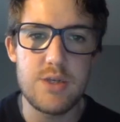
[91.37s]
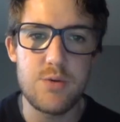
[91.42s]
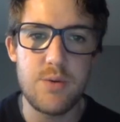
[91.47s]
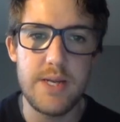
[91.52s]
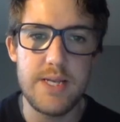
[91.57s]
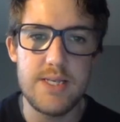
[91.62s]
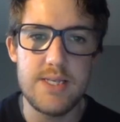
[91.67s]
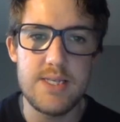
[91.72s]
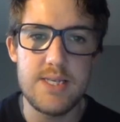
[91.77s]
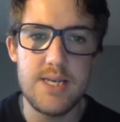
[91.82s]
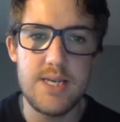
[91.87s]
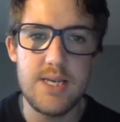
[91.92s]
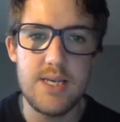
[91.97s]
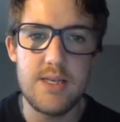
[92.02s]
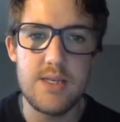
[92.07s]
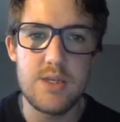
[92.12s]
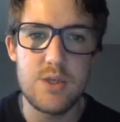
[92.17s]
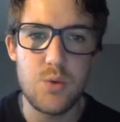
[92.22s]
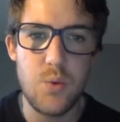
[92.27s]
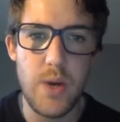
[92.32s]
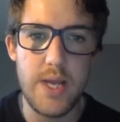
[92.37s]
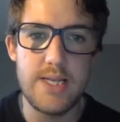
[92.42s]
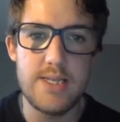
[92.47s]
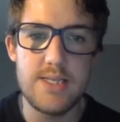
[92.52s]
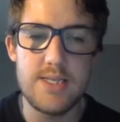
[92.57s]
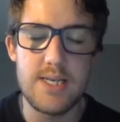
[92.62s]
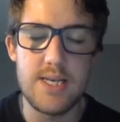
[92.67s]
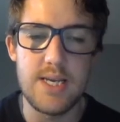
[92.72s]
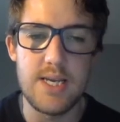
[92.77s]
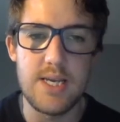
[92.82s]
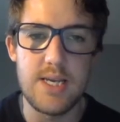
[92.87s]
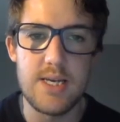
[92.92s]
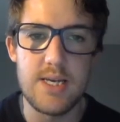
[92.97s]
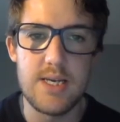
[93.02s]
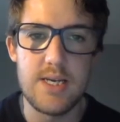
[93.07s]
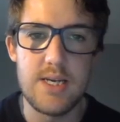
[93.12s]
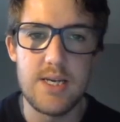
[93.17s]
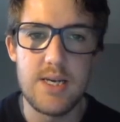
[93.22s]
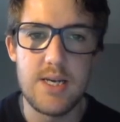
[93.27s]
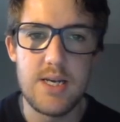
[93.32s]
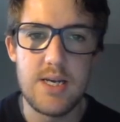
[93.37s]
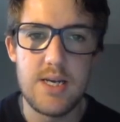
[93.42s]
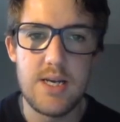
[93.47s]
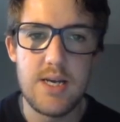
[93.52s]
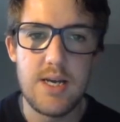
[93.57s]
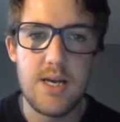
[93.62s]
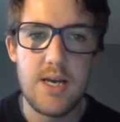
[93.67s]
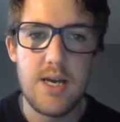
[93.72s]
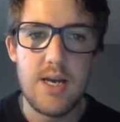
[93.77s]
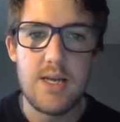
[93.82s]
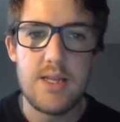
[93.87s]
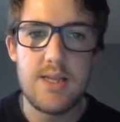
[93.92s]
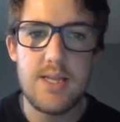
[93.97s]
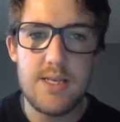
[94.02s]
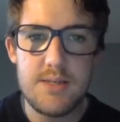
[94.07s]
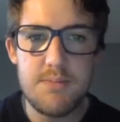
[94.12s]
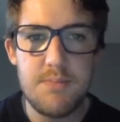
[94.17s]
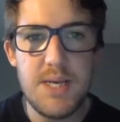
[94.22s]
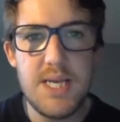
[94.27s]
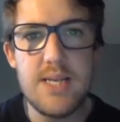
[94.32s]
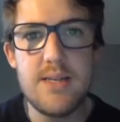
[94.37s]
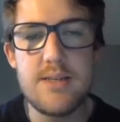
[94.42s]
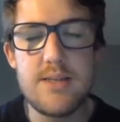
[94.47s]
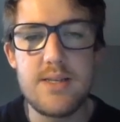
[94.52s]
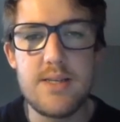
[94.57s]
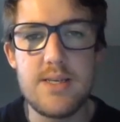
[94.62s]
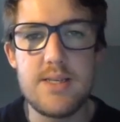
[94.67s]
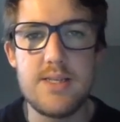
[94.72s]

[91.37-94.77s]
2020. This means that